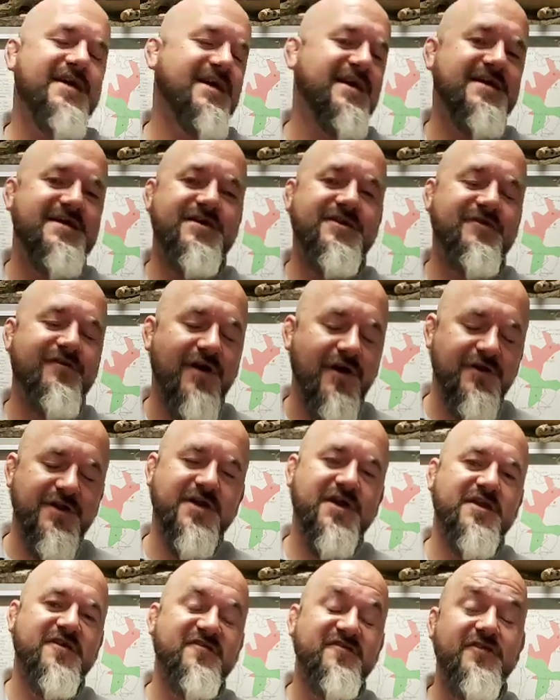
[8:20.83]
it you're
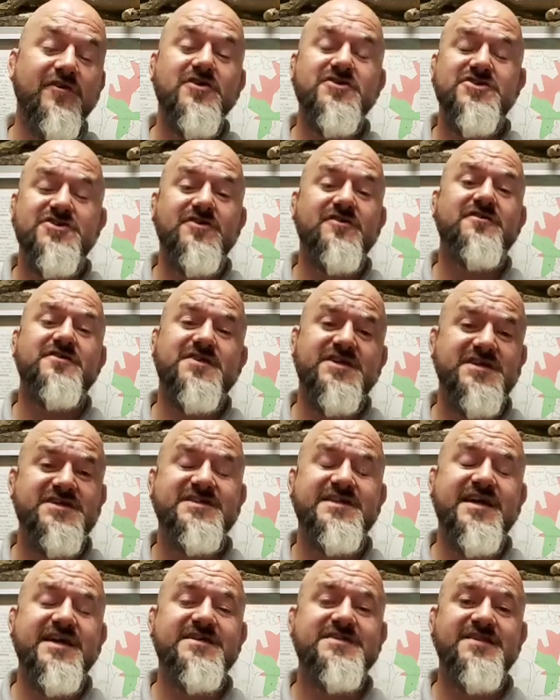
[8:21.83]
only going to foreshorten your
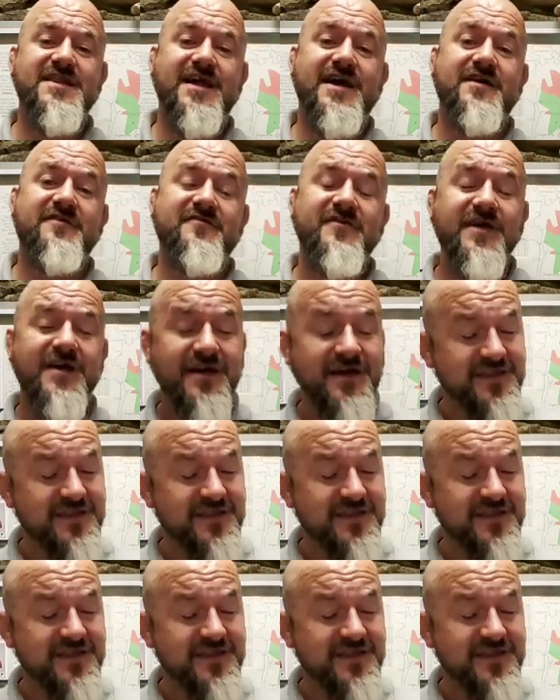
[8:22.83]
snake's life.